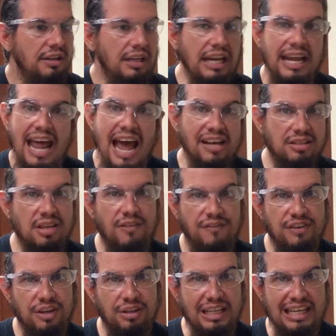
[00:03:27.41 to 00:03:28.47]
it has to
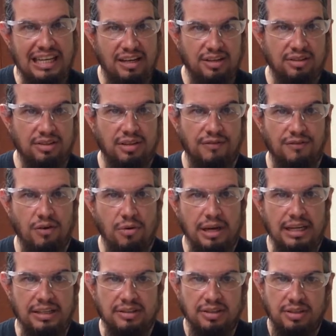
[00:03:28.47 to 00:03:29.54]
fill in some
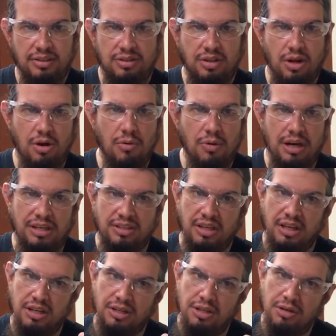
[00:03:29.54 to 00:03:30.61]
voids. So what it's
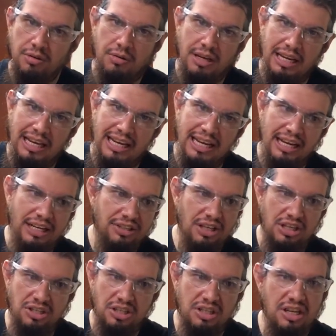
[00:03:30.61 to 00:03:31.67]
going to do is
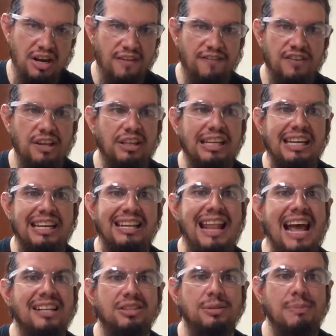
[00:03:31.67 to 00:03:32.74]
it's just going to fill in
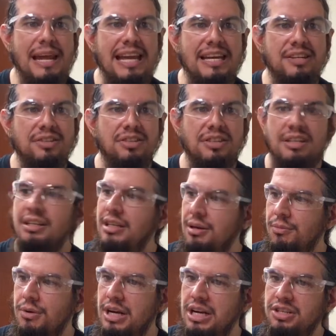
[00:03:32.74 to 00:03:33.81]
that space,
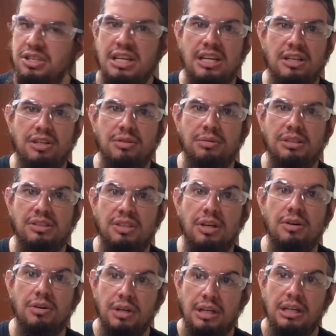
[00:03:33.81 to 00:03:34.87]
in which in doing
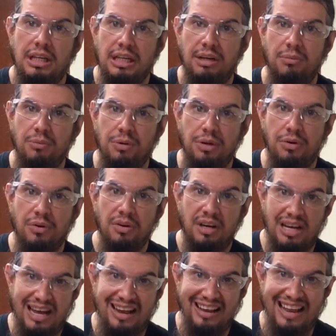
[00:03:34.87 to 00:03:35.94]
so, it will
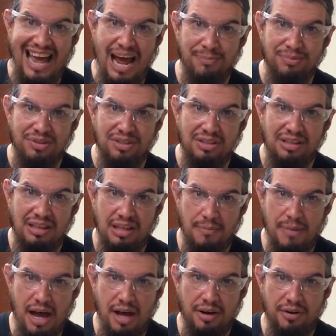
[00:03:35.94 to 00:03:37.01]
collapse the
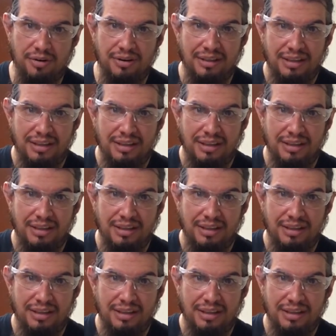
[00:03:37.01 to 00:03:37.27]
bottle.